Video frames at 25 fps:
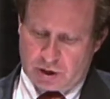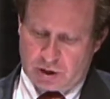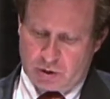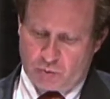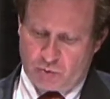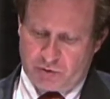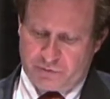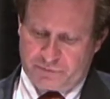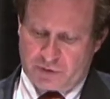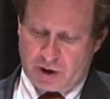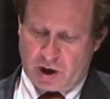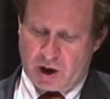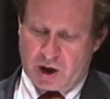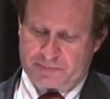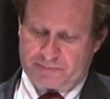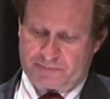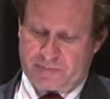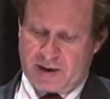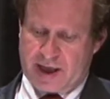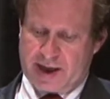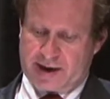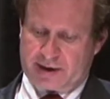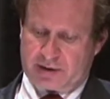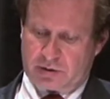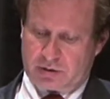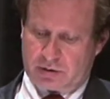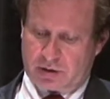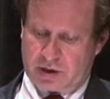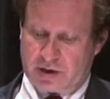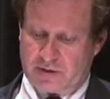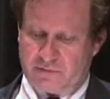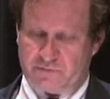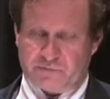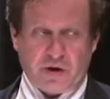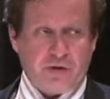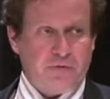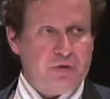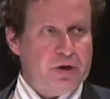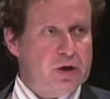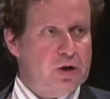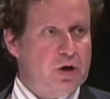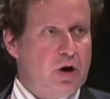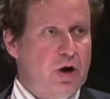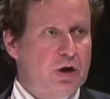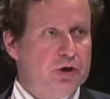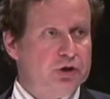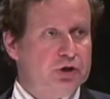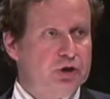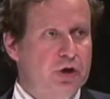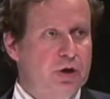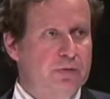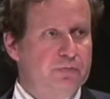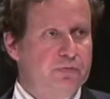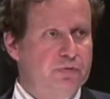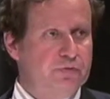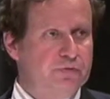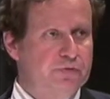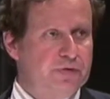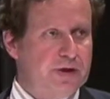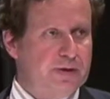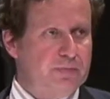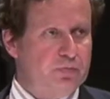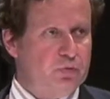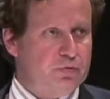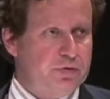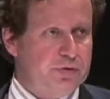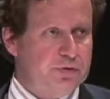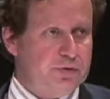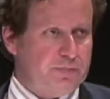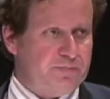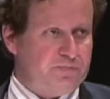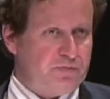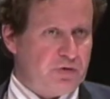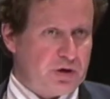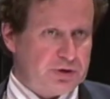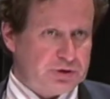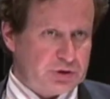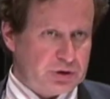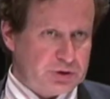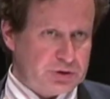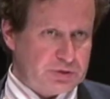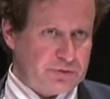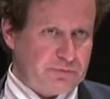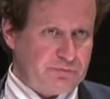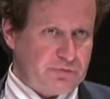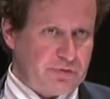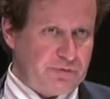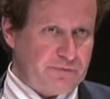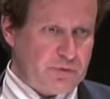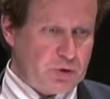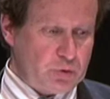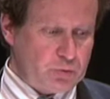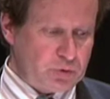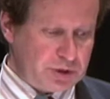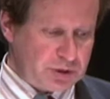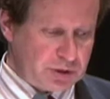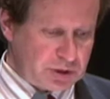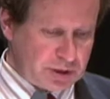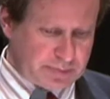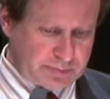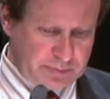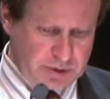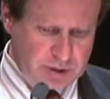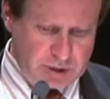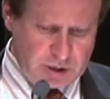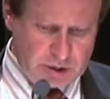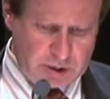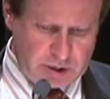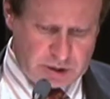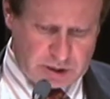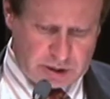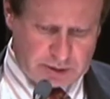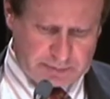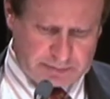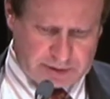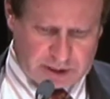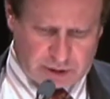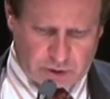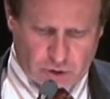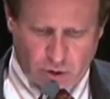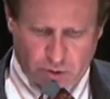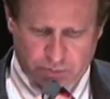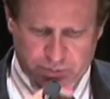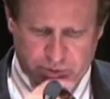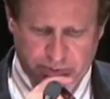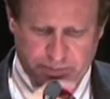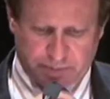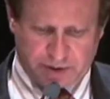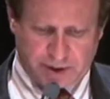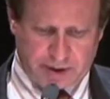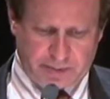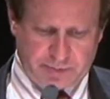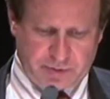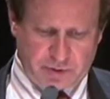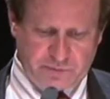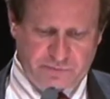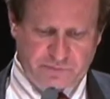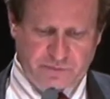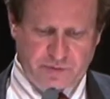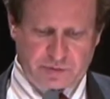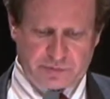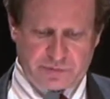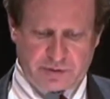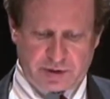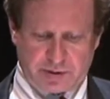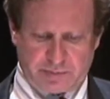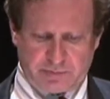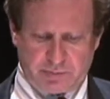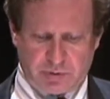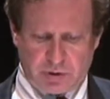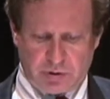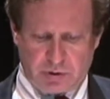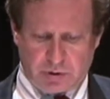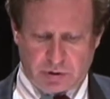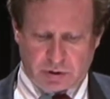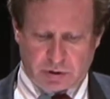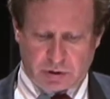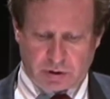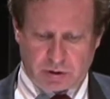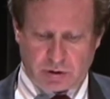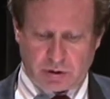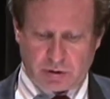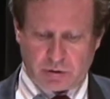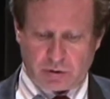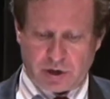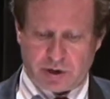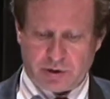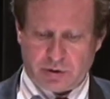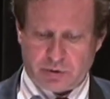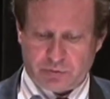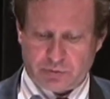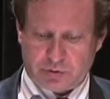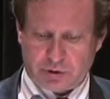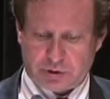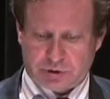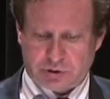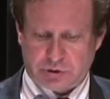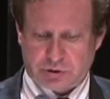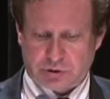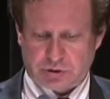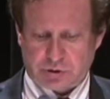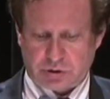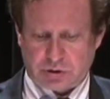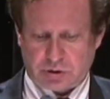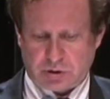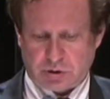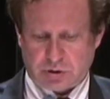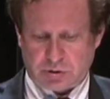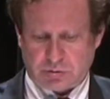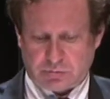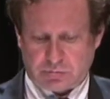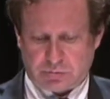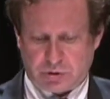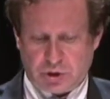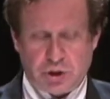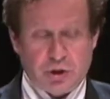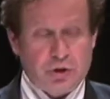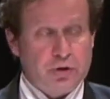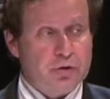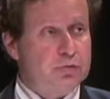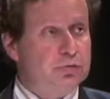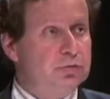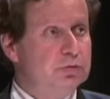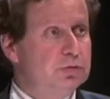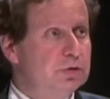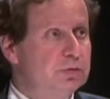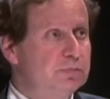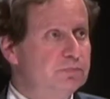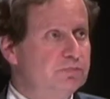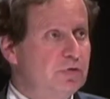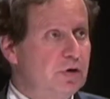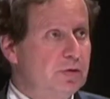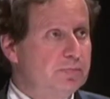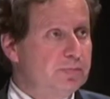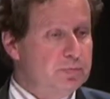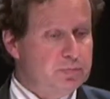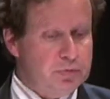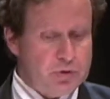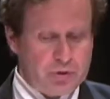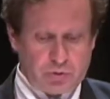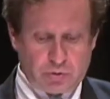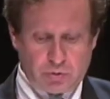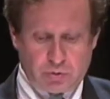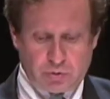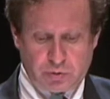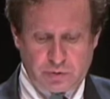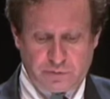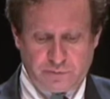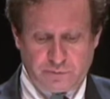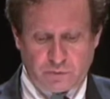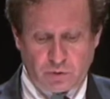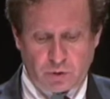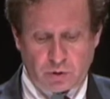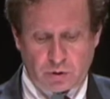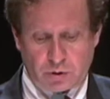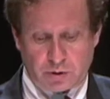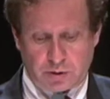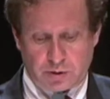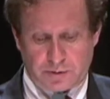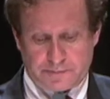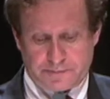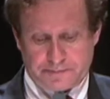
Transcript: We've got back a very large number of them. We're in the process of reviewing them and hope to be able to fund them later this year, probably early fall.